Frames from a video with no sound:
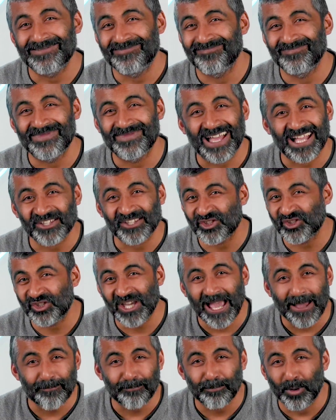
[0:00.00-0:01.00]
that
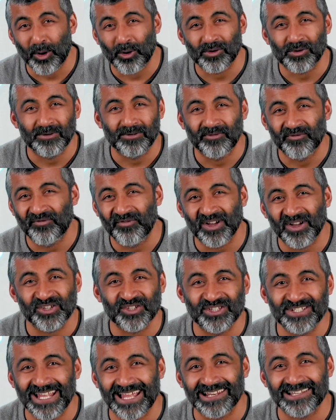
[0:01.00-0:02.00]
chatbot
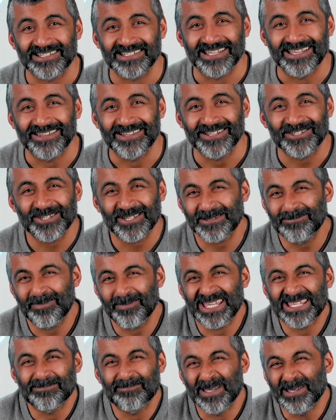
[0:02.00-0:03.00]
functionality that just
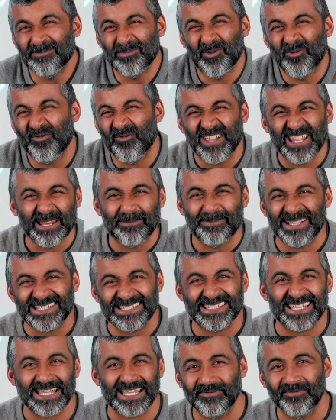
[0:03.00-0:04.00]
makes people feel a bit
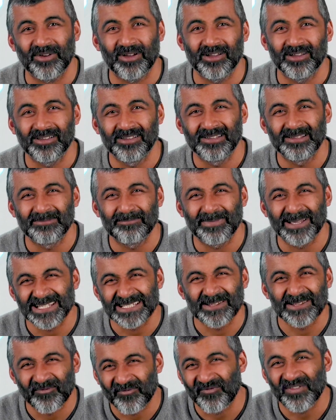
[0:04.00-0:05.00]
safer, makes
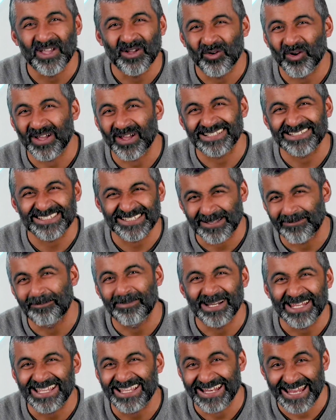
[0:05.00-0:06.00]
them feel like
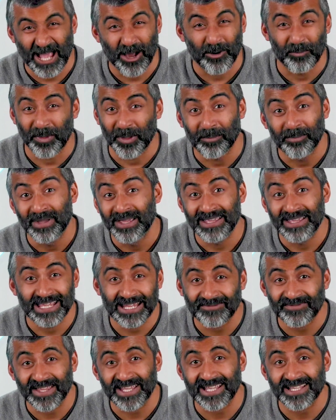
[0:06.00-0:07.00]
somebody can help them
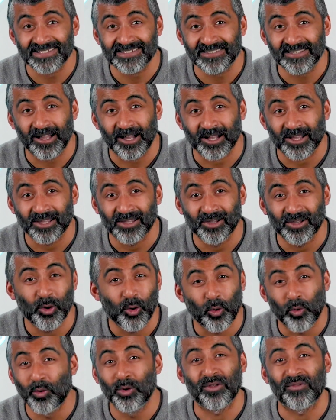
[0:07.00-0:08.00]
if they get stuck.
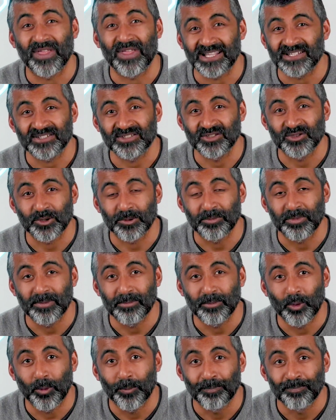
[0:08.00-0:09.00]
All of that's super
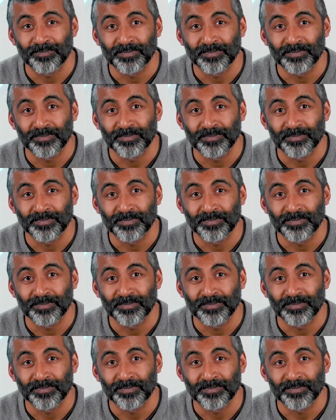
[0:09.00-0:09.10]
important.